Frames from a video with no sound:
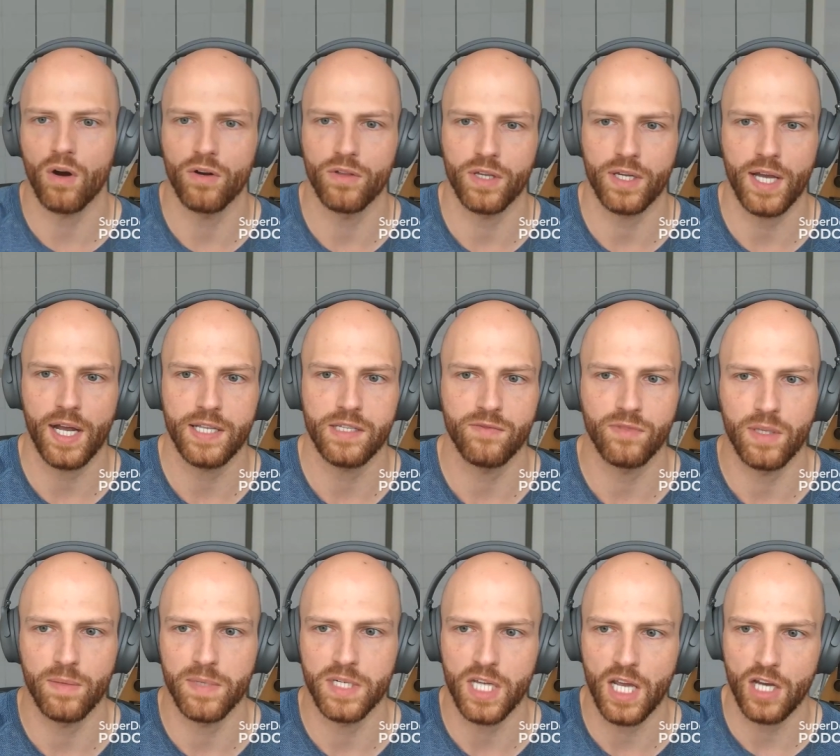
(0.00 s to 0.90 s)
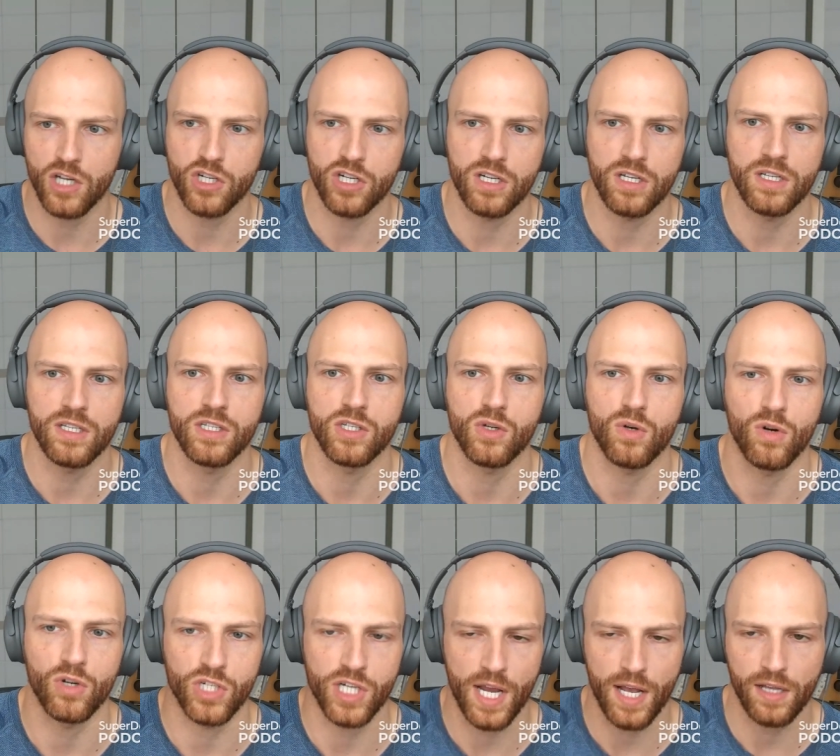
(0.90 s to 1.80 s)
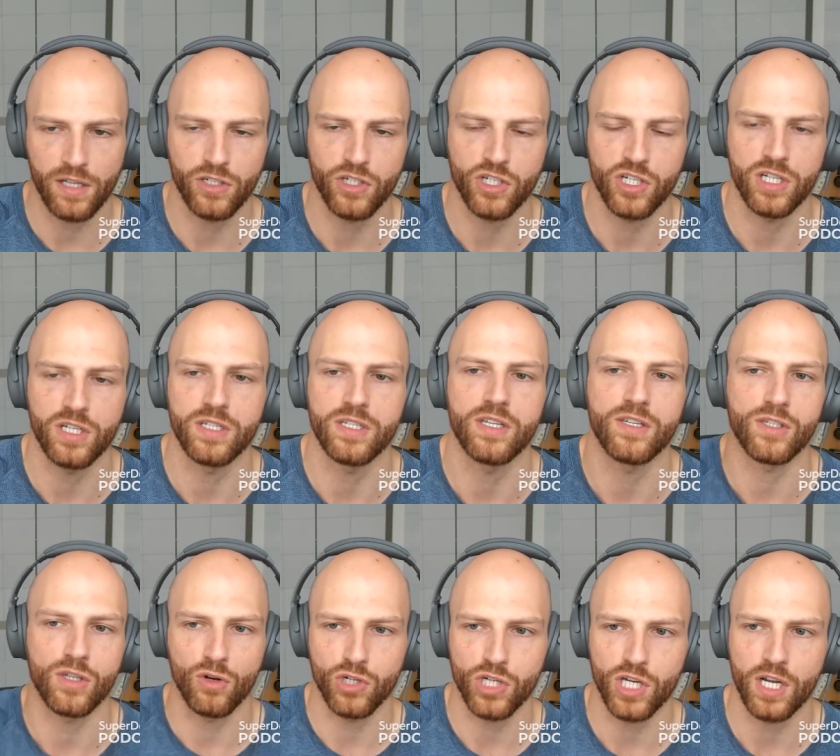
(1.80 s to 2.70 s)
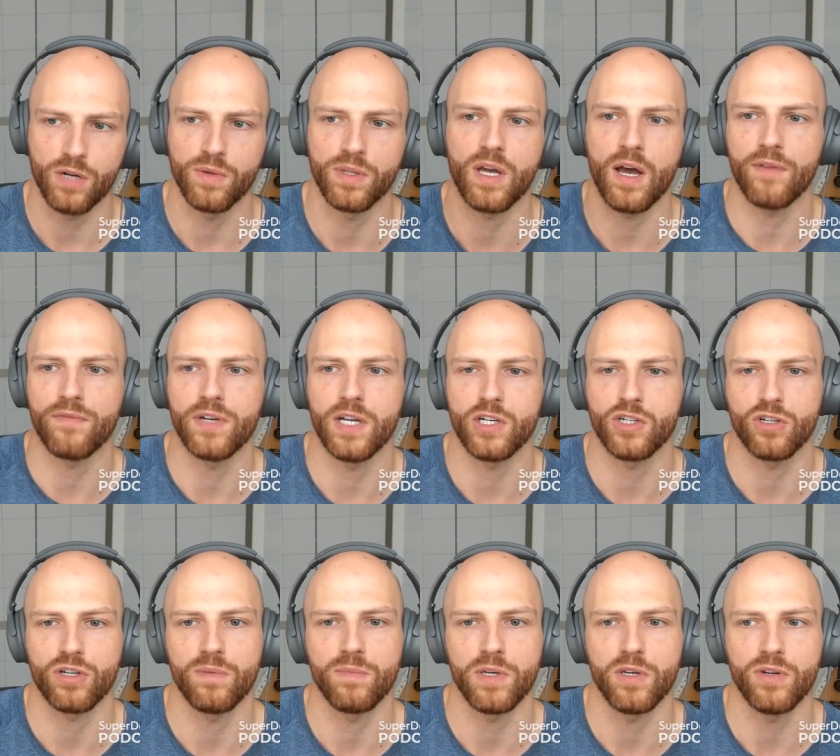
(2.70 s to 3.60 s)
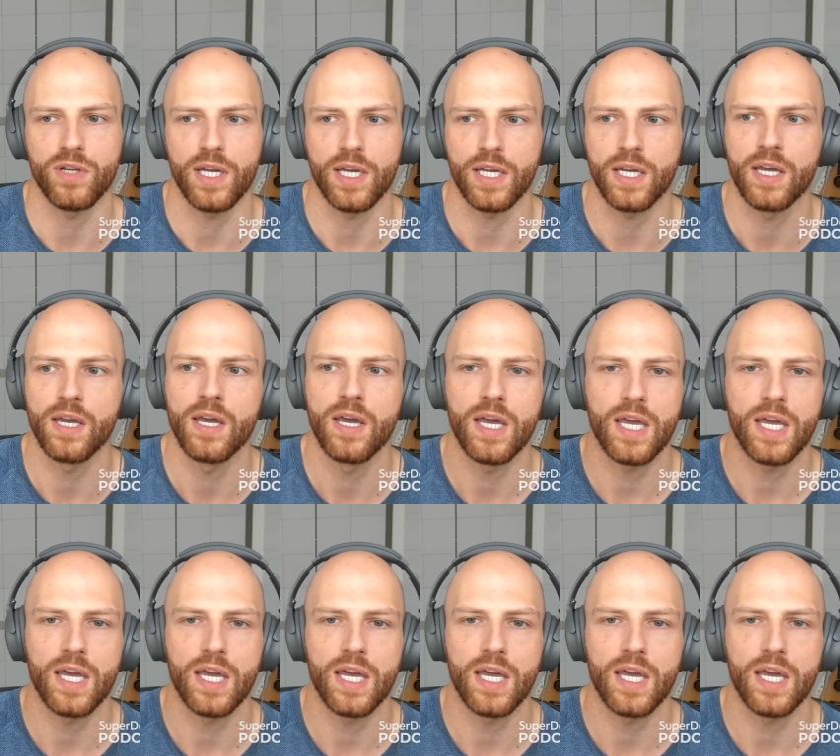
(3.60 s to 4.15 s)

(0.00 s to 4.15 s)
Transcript: the kinds of limitations or challenges associated with confidential computing